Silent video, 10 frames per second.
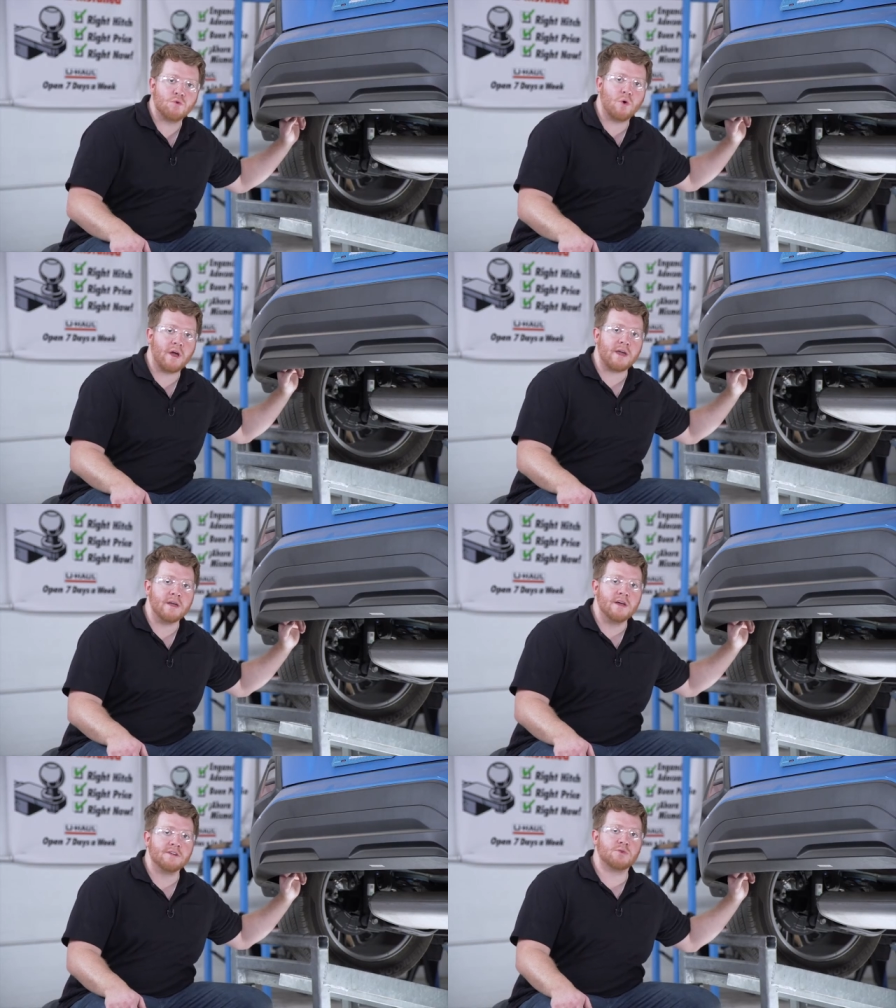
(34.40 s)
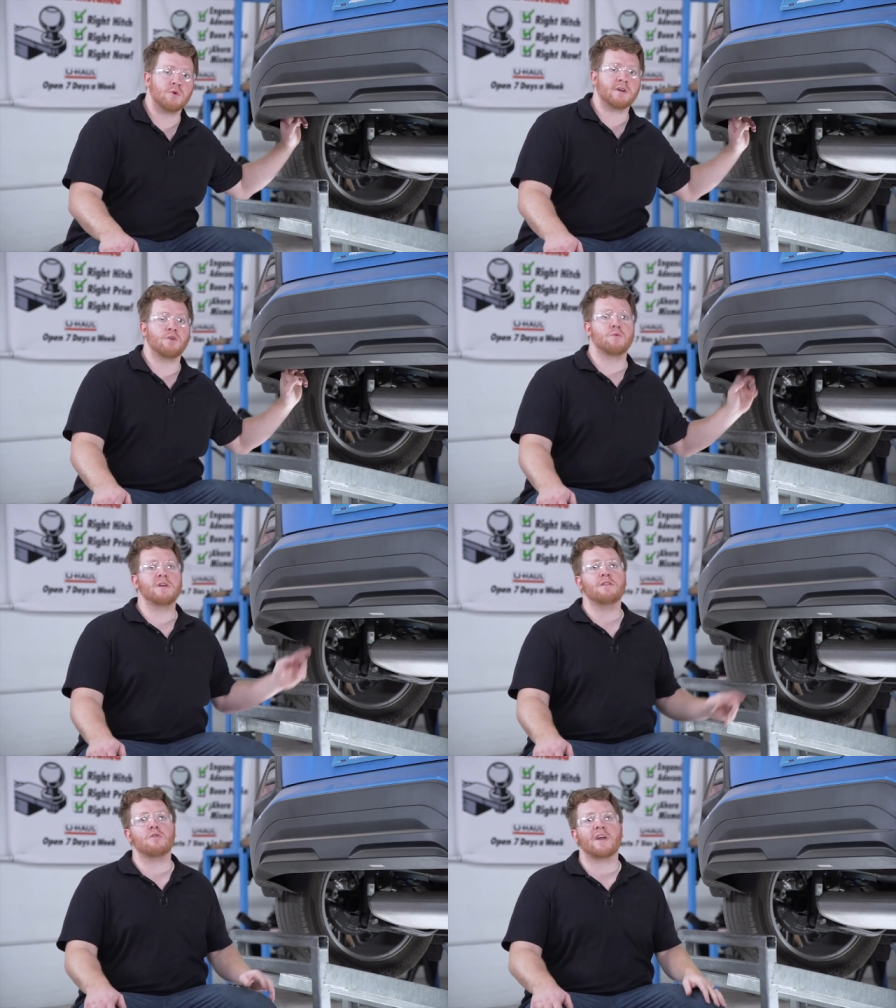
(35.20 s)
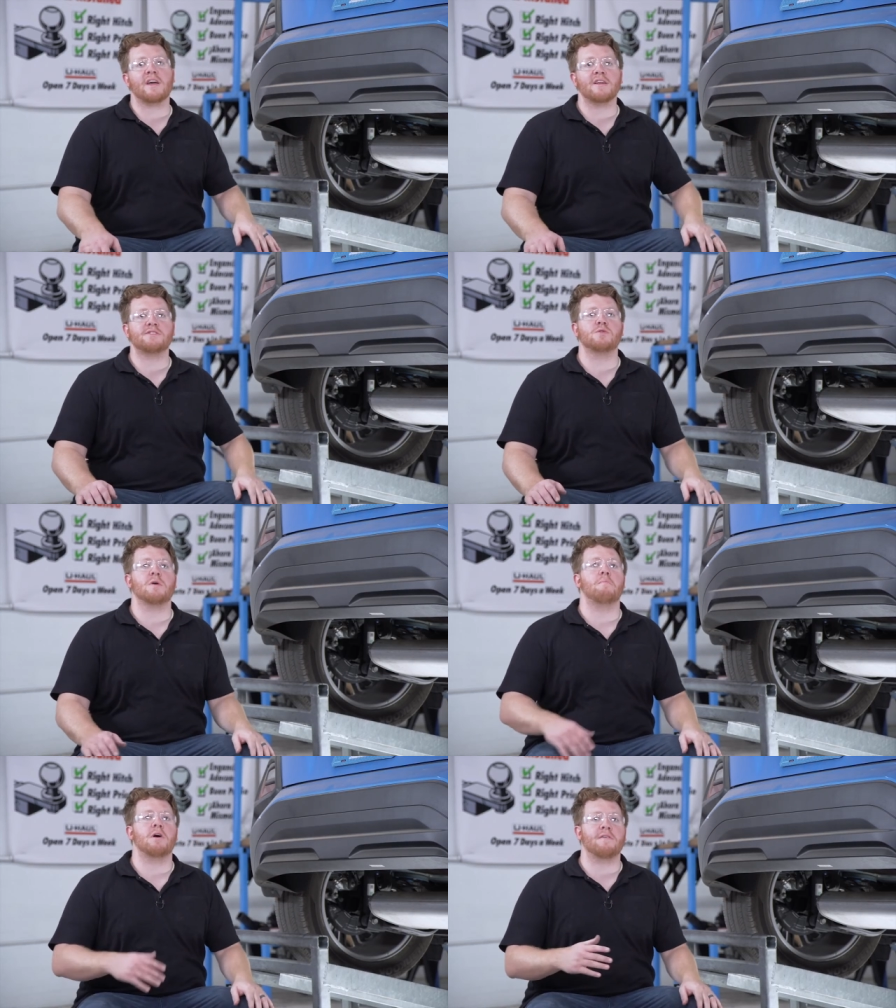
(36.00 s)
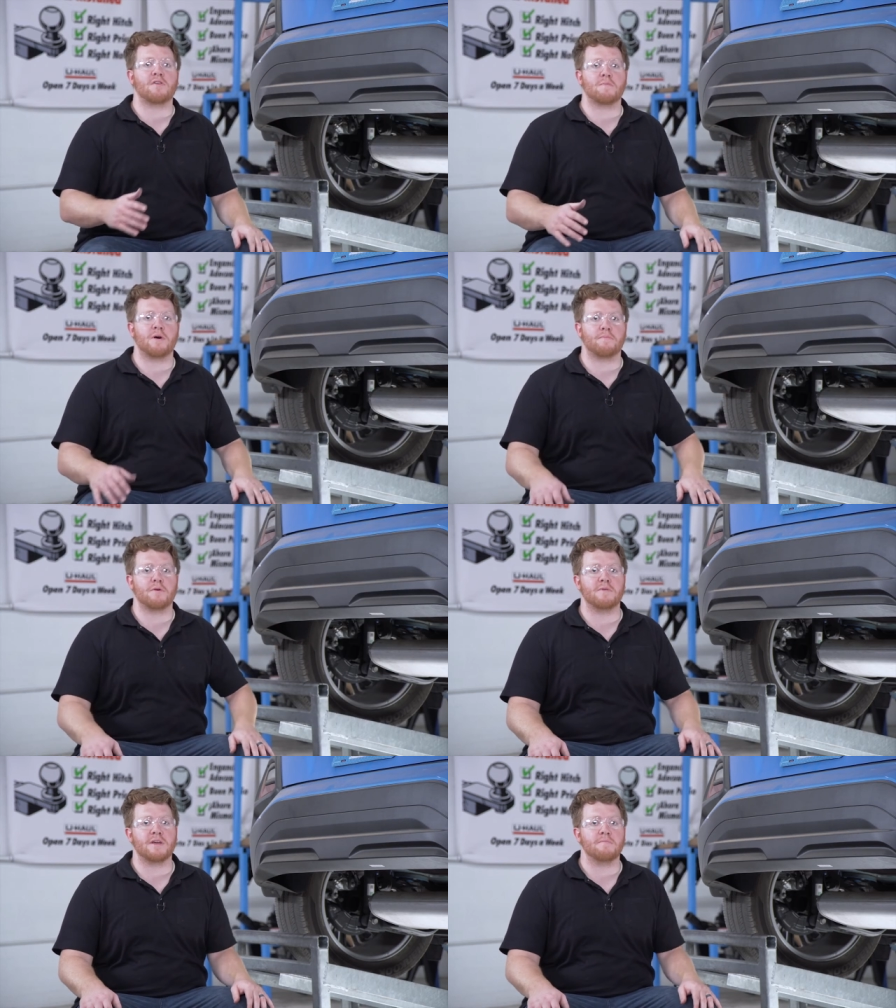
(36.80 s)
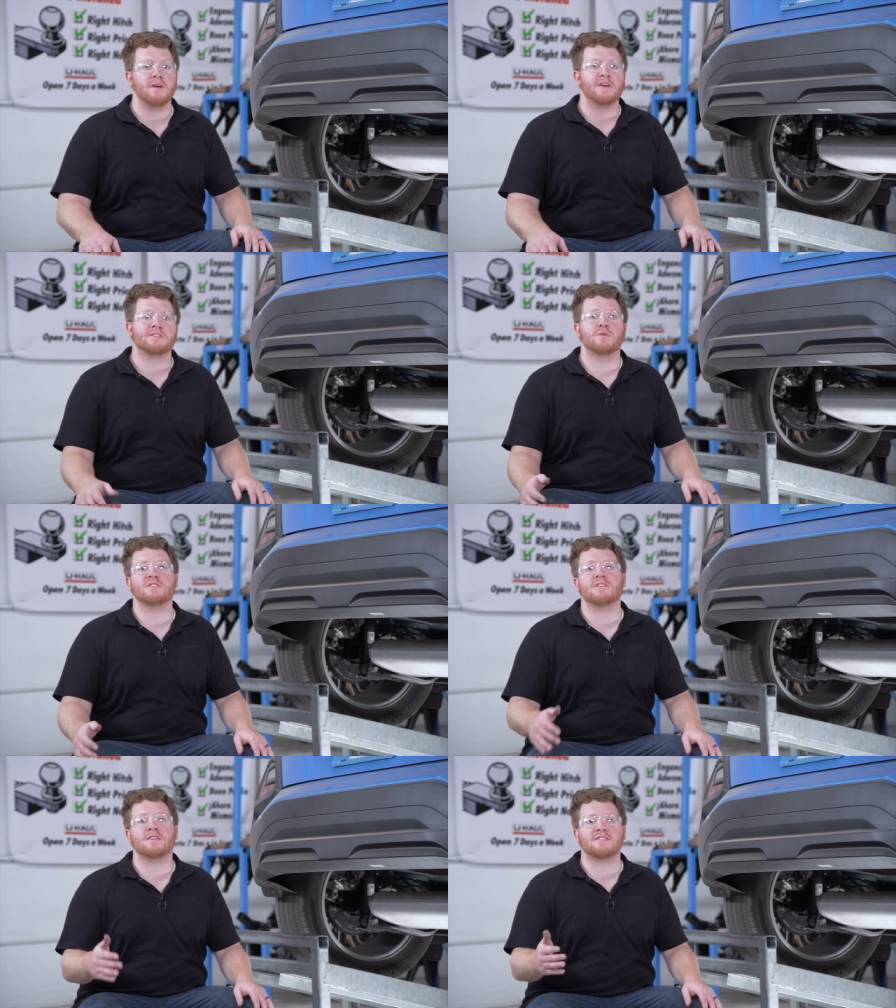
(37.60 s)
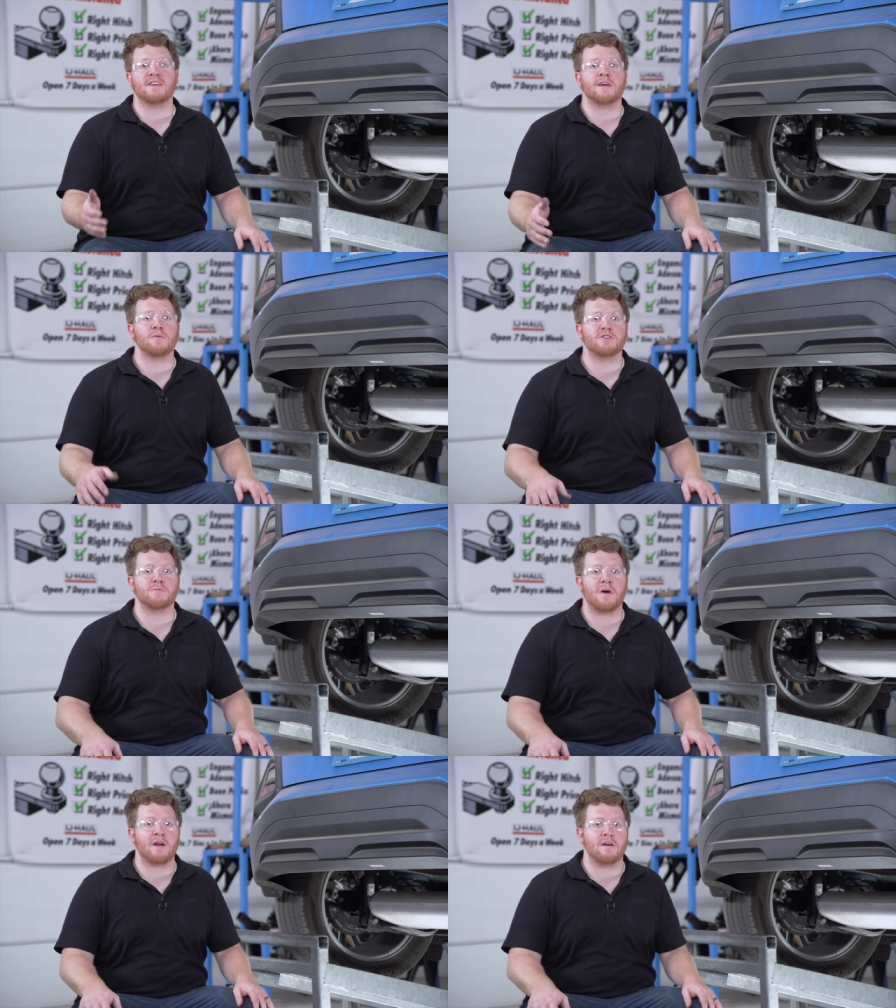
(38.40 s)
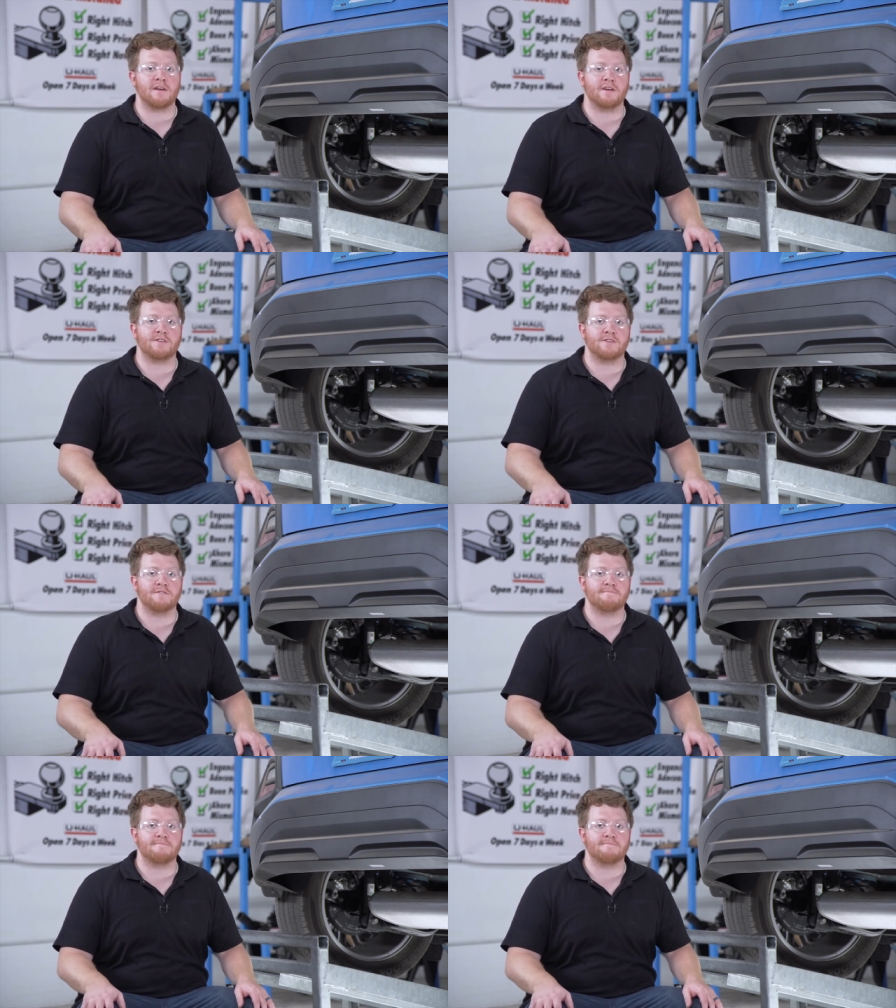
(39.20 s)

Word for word: the way. So we're gonna relocate it to above our bumper beam so it's not sandwiched by our hitch.